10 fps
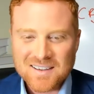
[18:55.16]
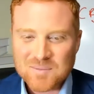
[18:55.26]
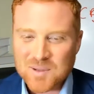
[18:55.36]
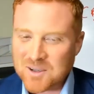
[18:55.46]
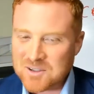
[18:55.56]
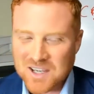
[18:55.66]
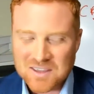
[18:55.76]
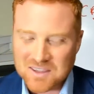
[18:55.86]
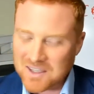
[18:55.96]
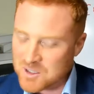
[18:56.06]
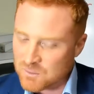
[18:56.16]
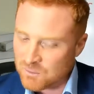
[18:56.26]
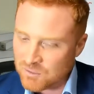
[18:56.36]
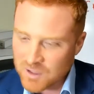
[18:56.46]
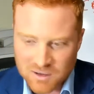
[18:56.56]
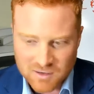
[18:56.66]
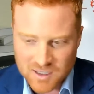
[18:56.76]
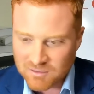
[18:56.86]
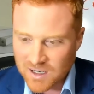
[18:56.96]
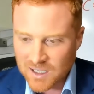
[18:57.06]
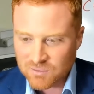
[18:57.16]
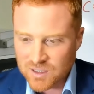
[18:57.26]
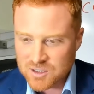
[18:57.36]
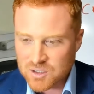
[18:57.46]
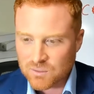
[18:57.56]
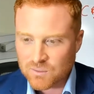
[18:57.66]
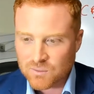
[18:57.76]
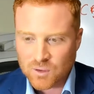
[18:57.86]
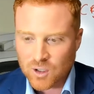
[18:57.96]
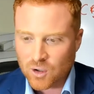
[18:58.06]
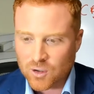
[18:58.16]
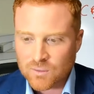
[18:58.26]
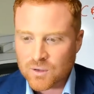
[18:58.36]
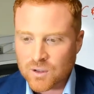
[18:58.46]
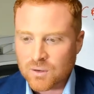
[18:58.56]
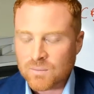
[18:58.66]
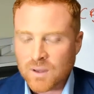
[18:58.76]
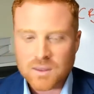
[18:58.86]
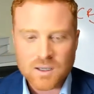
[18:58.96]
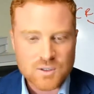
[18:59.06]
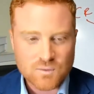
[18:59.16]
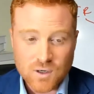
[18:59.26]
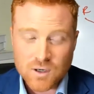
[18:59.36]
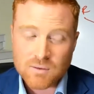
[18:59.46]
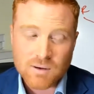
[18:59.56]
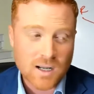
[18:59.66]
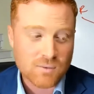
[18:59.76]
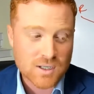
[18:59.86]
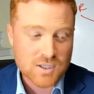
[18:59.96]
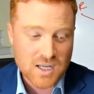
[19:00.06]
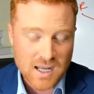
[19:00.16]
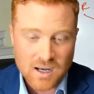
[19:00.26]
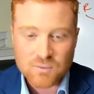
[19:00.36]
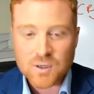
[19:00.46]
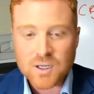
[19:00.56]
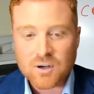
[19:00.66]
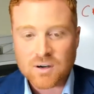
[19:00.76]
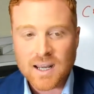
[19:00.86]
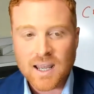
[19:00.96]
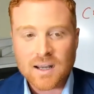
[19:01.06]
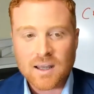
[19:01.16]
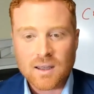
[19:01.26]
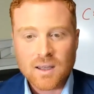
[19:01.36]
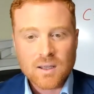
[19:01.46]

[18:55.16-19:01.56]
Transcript: Because I think it's very relevant to, for a lot of you. I think it's very relevant to every creator